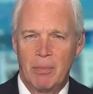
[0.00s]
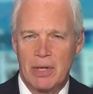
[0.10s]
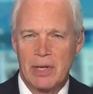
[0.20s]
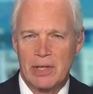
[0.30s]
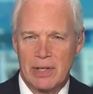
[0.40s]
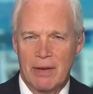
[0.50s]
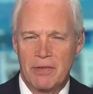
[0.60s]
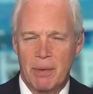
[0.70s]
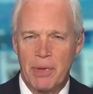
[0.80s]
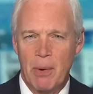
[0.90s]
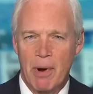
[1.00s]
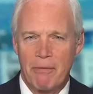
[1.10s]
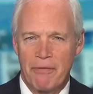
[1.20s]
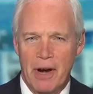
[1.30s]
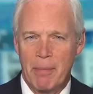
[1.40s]
much less love, something you
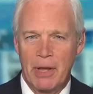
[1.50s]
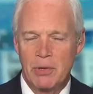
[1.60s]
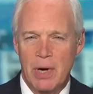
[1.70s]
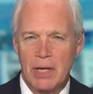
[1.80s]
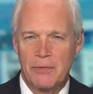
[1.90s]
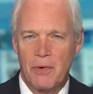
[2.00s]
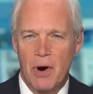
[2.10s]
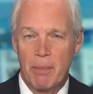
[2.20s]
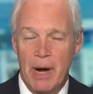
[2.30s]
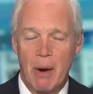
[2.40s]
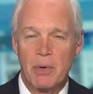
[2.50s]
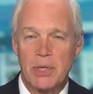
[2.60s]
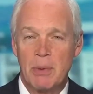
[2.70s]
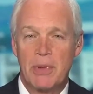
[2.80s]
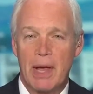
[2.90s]
want to fundamentally transform? And now we're
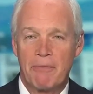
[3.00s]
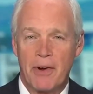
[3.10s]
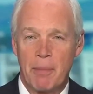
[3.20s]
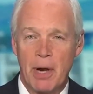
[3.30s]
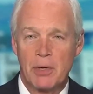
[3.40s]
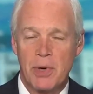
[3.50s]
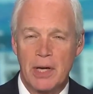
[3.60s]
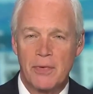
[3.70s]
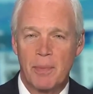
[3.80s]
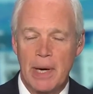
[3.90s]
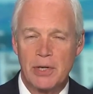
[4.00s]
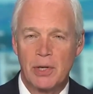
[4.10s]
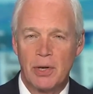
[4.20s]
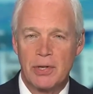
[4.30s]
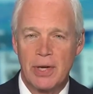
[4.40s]
seeing what that fundamental
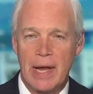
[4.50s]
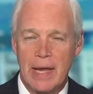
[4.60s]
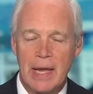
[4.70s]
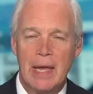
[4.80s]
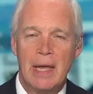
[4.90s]
transformation looks like.